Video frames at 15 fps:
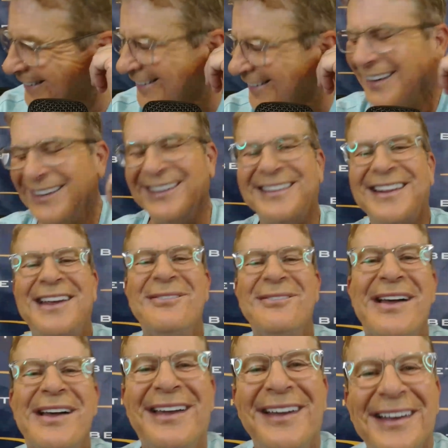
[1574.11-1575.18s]
they went
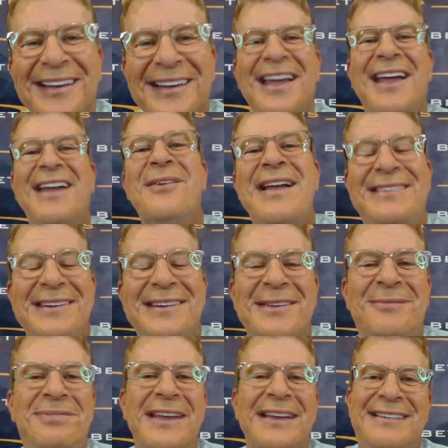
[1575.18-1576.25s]
to the
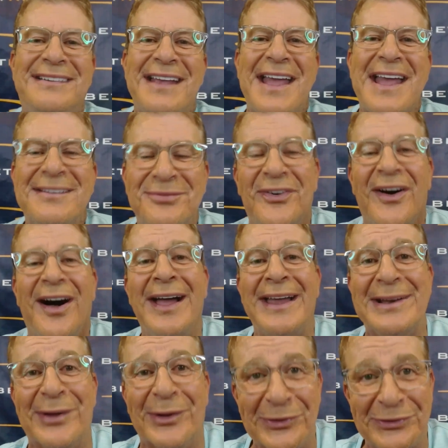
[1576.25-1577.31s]
Big Ten
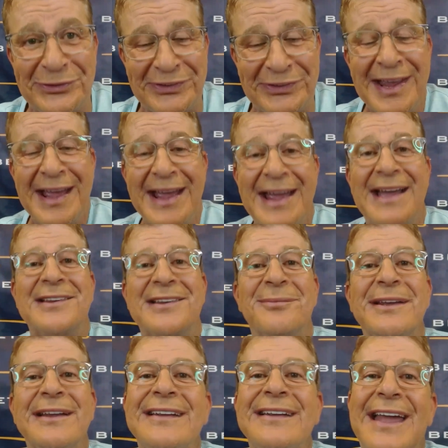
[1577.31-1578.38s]
Finals after
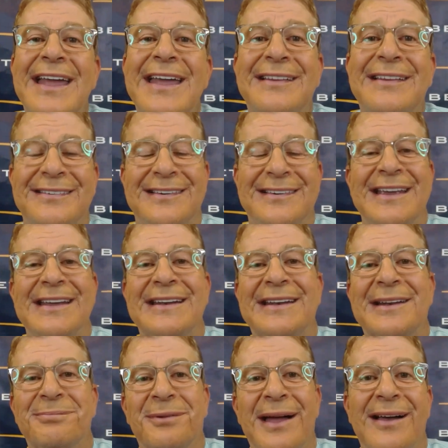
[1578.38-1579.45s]
being the 8th seed in
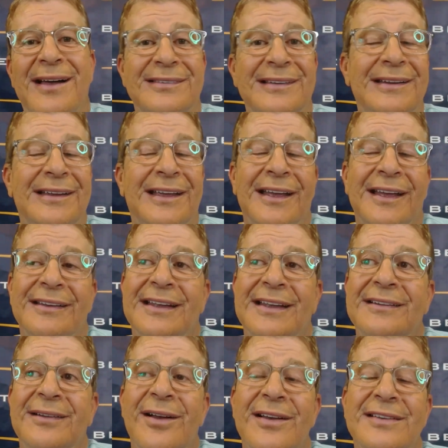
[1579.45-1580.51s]
the playoffs.
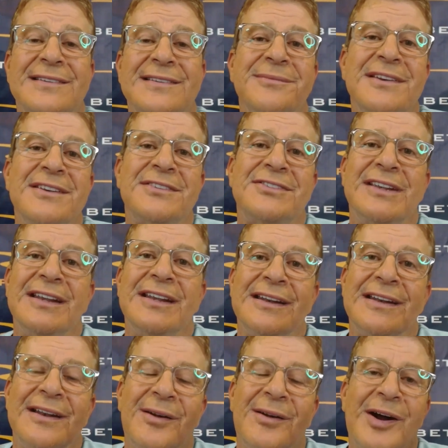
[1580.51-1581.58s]
They lost to Michigan
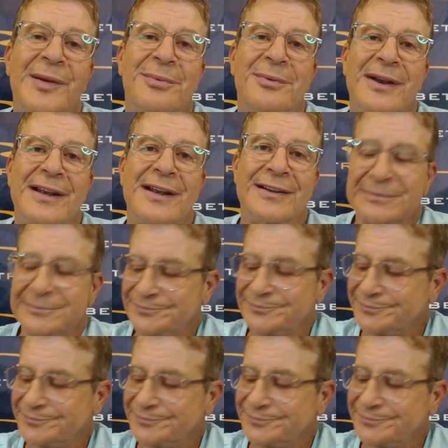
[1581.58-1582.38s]
in a heartbreaker,